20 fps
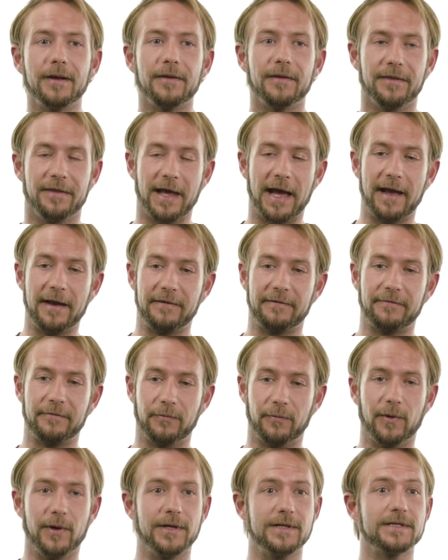that
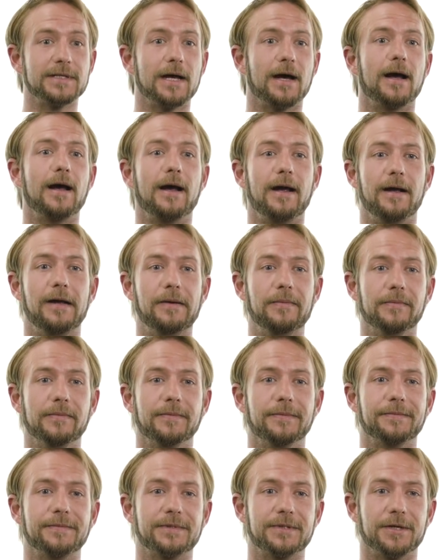one
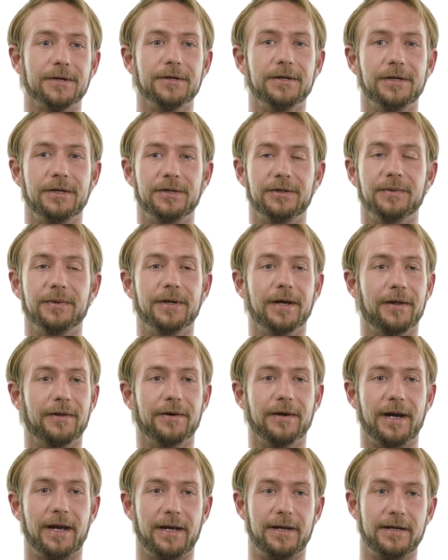time turned into
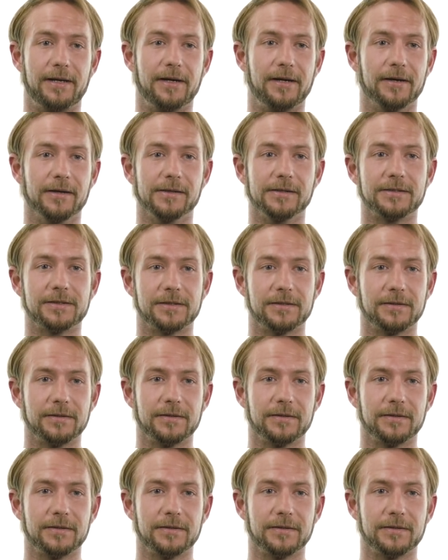another eight years